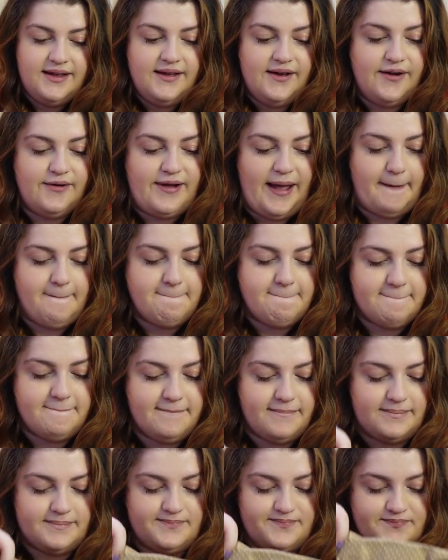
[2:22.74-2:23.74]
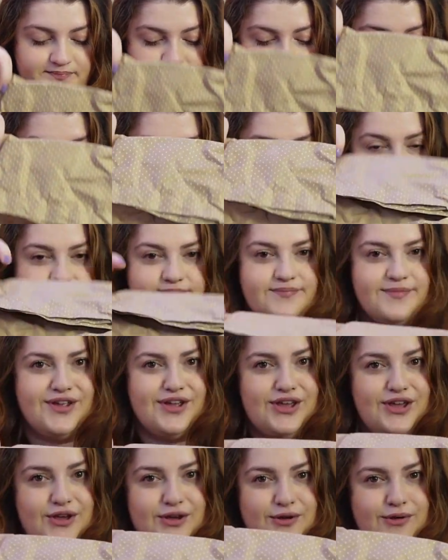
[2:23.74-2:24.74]
Okay,
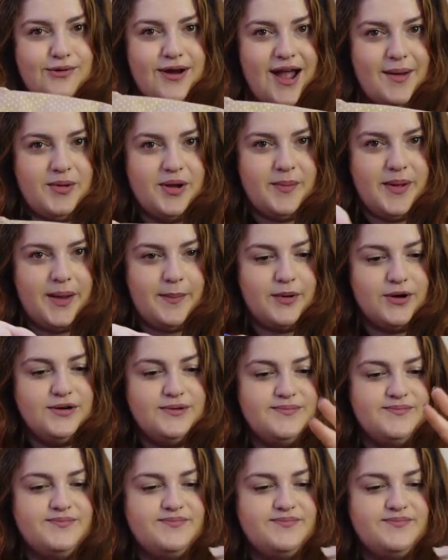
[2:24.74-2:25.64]
cute wrapping paper.